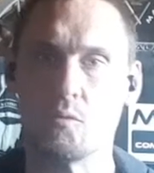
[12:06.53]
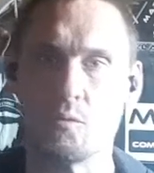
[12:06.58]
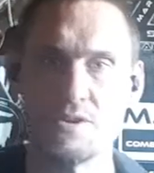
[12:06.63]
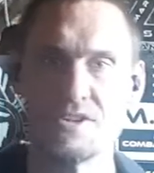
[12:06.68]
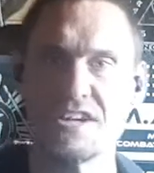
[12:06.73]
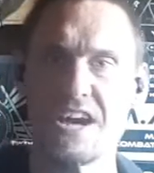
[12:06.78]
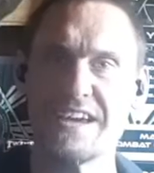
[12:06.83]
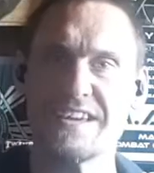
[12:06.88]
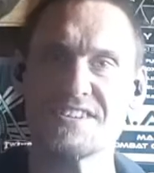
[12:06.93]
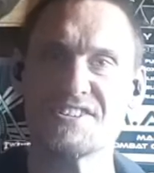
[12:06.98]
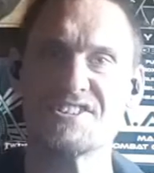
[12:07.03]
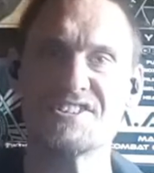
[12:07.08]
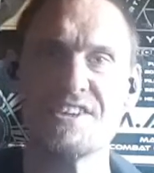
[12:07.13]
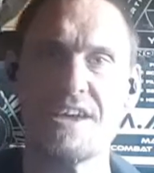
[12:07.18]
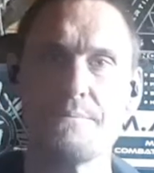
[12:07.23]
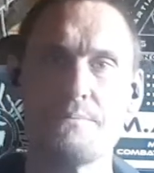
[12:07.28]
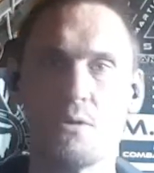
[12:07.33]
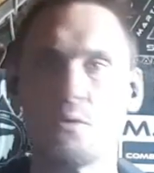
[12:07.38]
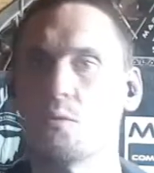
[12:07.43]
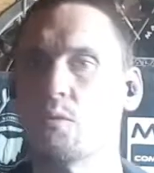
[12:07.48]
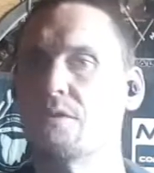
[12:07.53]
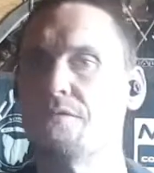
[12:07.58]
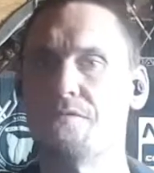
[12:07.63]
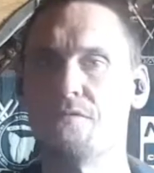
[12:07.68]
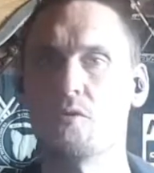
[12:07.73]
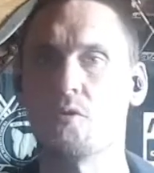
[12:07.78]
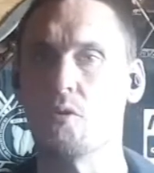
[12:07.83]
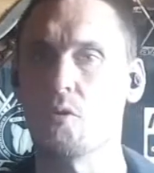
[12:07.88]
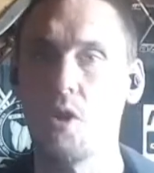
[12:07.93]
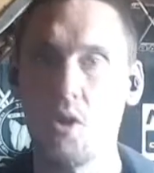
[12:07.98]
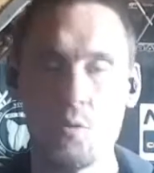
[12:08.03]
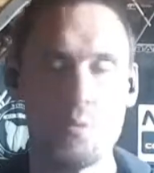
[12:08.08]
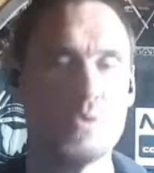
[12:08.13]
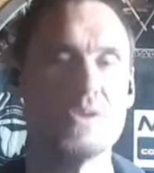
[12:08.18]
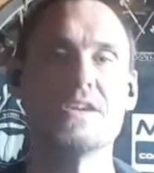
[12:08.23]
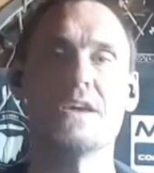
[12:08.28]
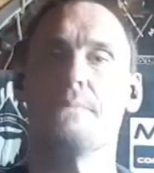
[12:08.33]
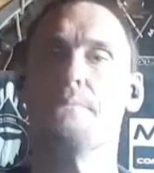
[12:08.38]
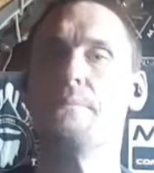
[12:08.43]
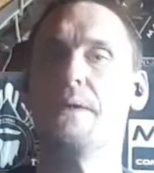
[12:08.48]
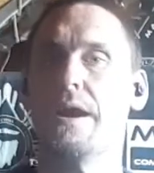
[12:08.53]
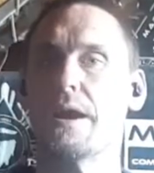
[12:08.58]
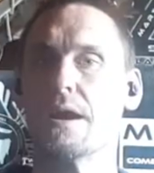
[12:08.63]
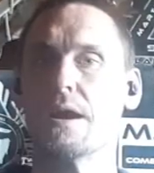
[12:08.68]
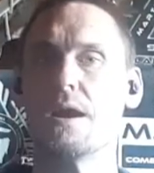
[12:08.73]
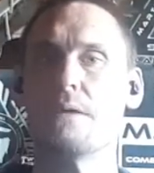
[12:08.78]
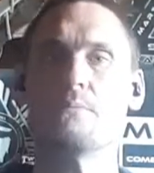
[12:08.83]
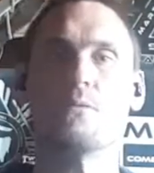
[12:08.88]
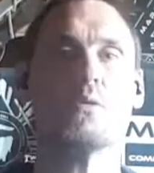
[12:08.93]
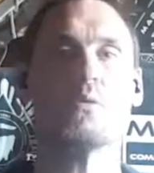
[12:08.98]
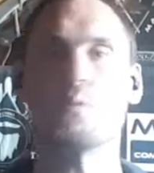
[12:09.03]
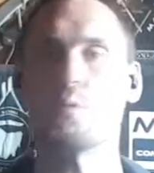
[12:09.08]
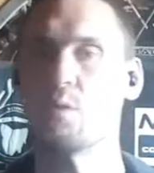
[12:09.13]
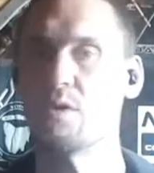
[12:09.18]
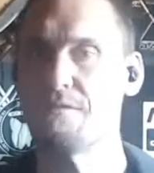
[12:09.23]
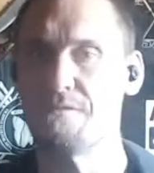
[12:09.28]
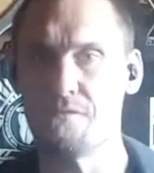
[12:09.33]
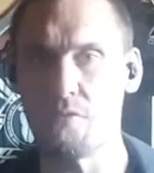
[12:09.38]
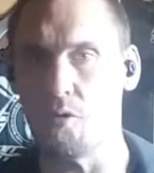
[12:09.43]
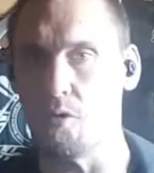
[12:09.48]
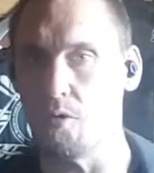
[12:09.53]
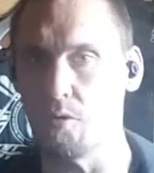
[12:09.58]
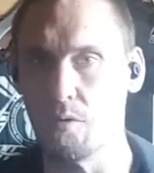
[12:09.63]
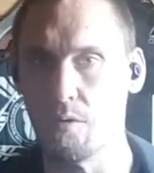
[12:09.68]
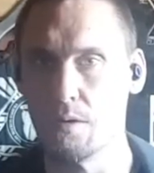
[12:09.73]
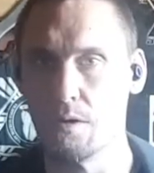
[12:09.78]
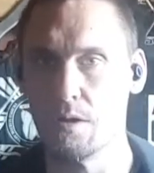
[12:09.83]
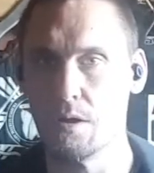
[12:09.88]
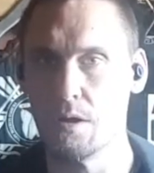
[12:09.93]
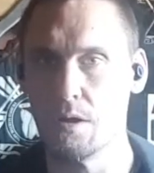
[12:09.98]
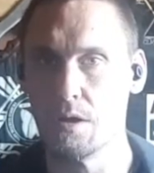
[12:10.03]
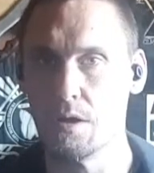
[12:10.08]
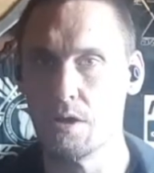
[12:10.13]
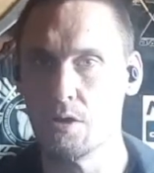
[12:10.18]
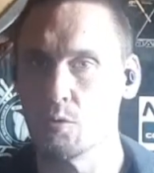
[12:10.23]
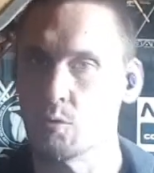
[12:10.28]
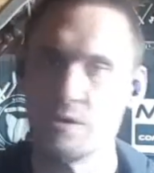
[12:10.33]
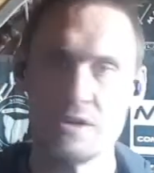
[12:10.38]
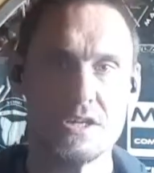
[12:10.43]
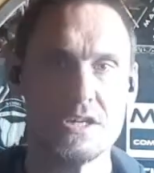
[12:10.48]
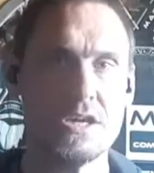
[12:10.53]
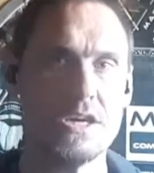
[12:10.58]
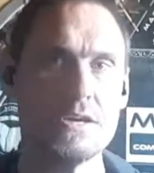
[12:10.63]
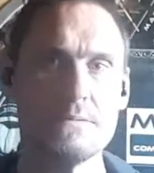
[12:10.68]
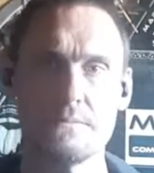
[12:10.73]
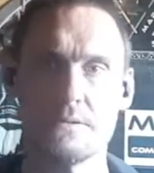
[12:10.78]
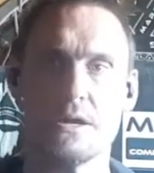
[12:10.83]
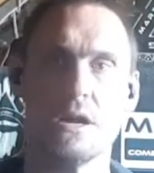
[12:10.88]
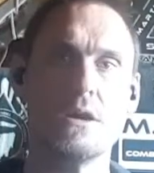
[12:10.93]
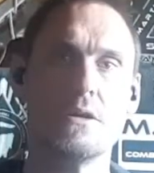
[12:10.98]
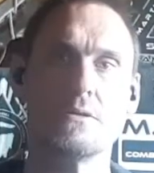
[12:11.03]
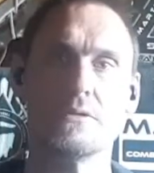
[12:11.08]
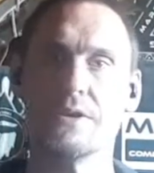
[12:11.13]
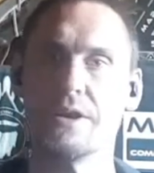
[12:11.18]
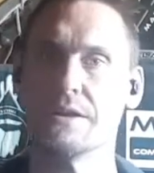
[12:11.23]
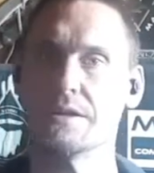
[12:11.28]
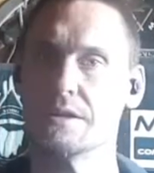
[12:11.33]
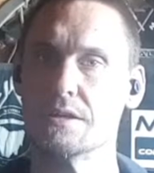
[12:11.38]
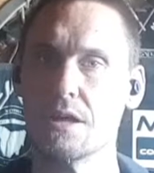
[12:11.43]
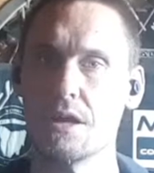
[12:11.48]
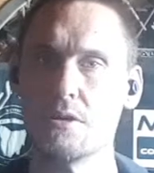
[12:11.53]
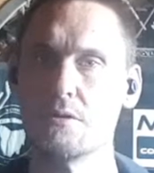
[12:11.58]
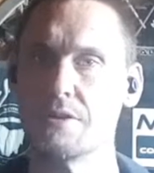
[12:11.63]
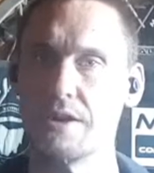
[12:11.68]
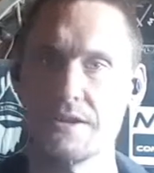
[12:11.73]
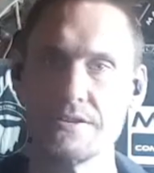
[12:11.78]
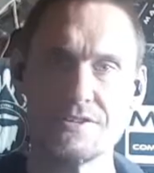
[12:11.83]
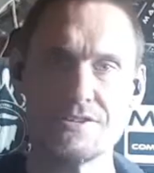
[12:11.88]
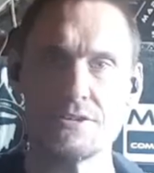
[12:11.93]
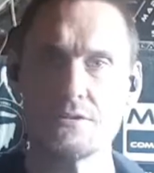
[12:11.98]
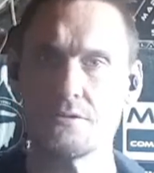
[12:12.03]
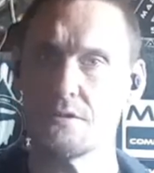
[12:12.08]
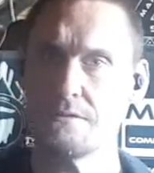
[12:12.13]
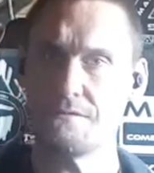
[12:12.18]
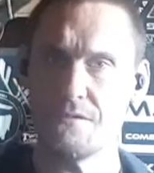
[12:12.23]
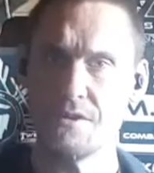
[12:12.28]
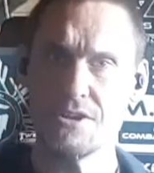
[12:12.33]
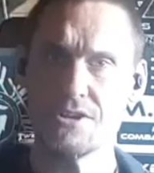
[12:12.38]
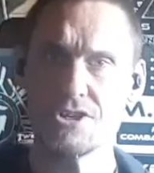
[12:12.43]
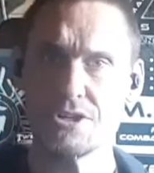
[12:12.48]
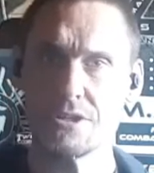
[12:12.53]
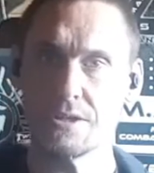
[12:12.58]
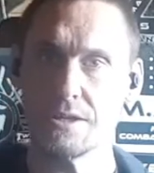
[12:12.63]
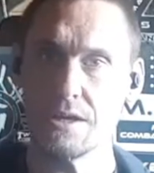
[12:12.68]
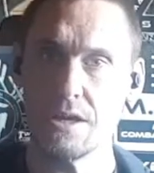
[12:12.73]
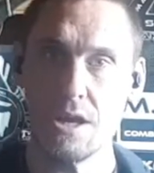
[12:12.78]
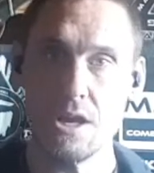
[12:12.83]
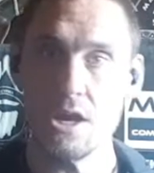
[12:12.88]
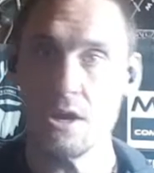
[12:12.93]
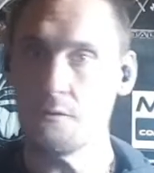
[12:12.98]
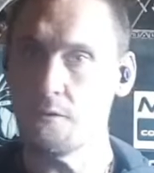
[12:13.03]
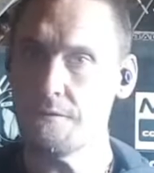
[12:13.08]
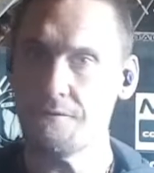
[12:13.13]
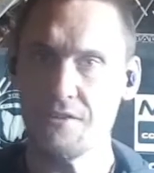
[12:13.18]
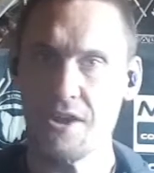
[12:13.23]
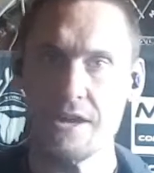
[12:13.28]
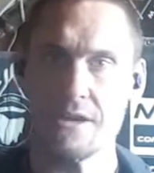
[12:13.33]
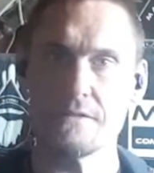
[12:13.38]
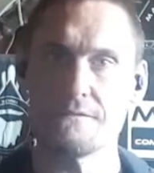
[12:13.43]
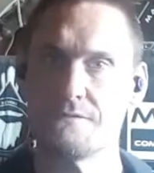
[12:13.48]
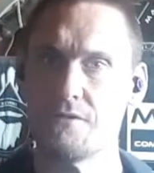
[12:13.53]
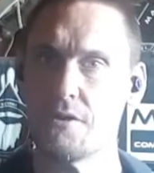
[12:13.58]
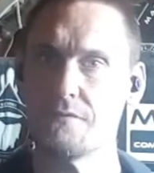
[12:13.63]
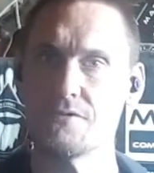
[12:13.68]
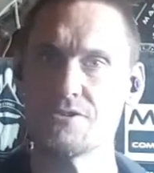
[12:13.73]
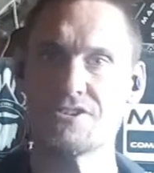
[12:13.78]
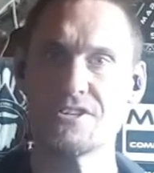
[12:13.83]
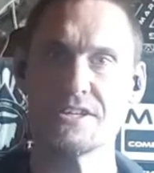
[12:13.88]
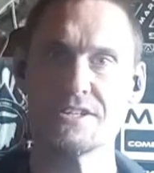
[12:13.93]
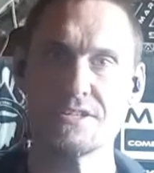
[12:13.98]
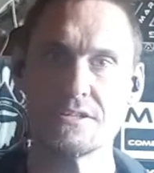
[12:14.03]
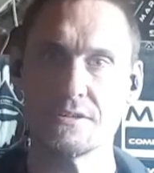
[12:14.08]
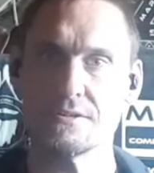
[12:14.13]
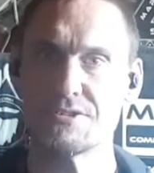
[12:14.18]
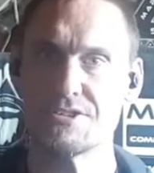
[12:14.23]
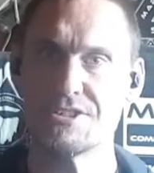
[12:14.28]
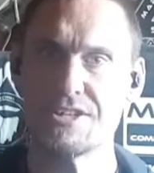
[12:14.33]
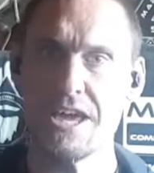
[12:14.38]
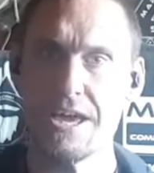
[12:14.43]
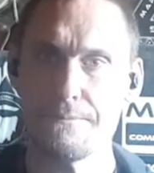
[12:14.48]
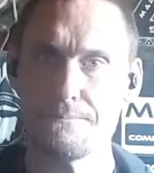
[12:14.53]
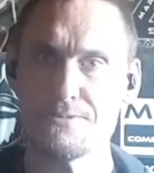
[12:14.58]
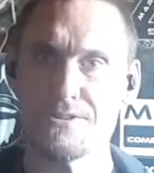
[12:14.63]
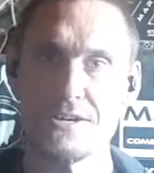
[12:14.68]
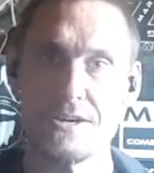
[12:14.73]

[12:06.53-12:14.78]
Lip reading: We take a step, we fall. We get back up, we fall. We keep going and going until eventually we've taken 5 or 6 little steps.